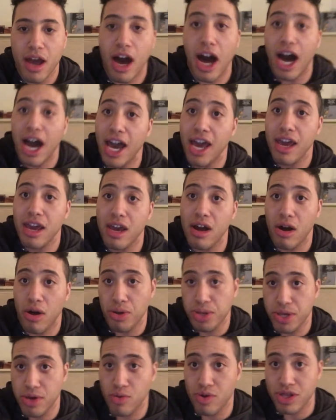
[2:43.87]
I
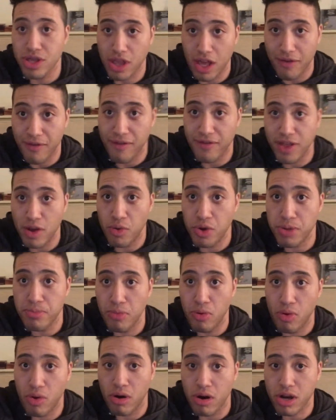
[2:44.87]
also would love if there was
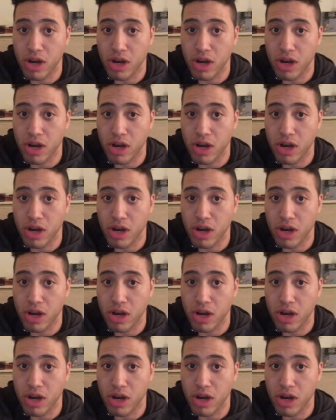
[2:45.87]
more